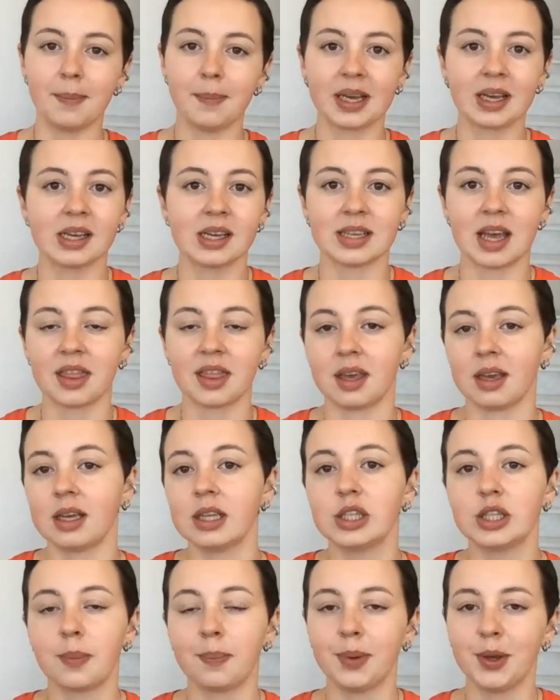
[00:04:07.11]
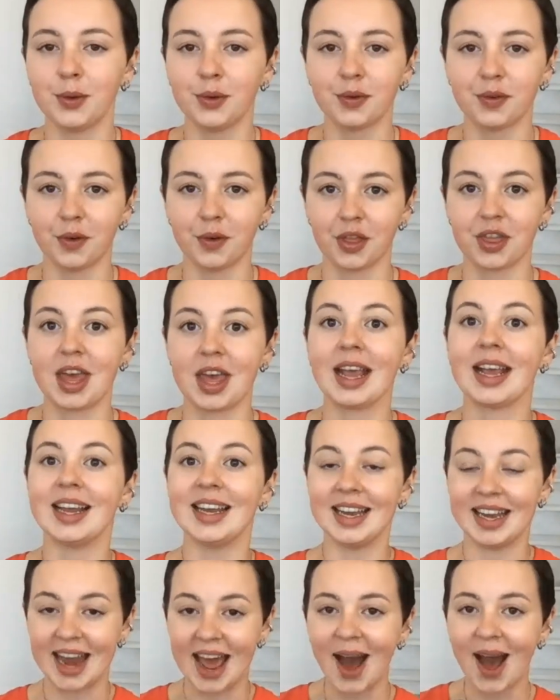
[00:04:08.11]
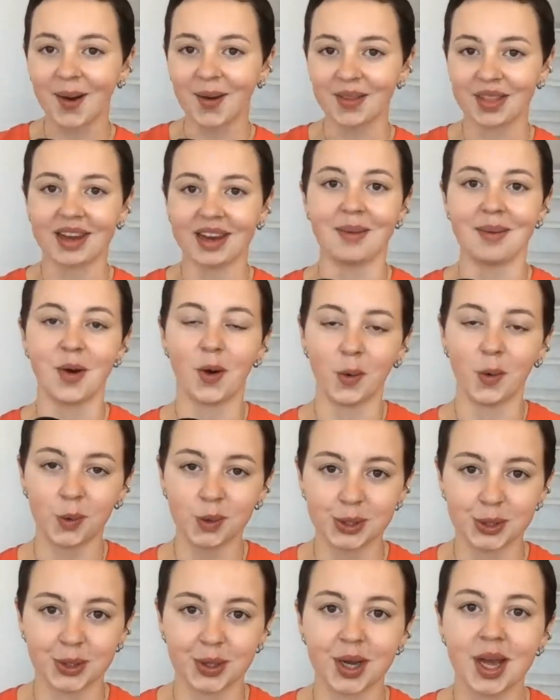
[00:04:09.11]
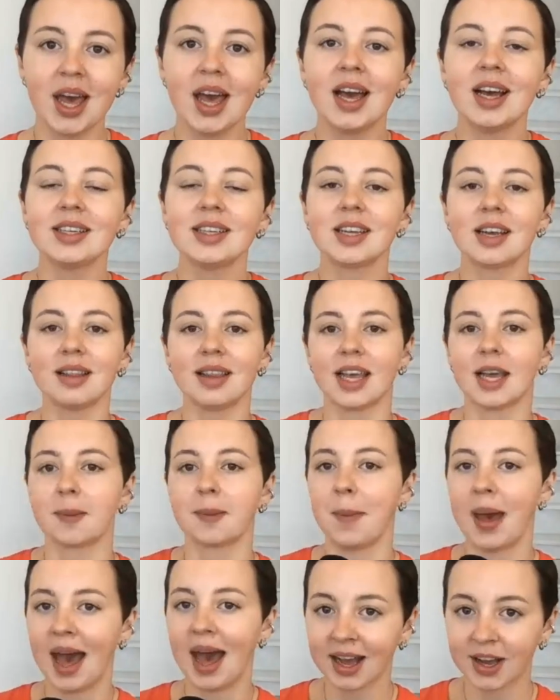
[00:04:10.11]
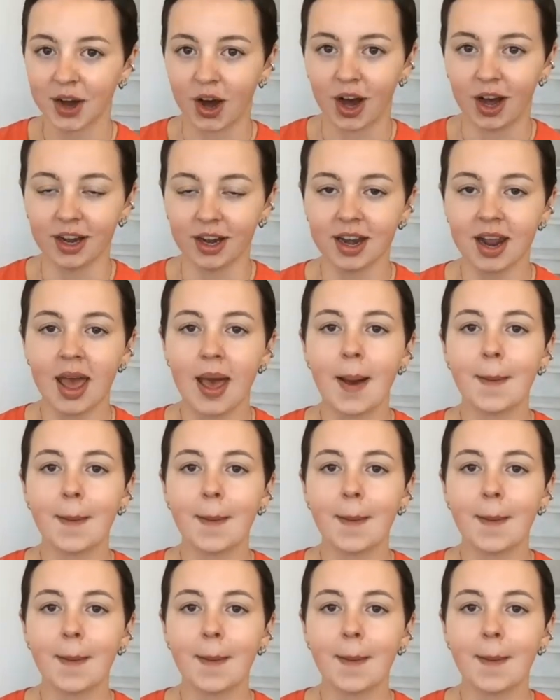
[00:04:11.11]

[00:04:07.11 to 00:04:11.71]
because I think it's a beautiful thing now that I'm older to look back on.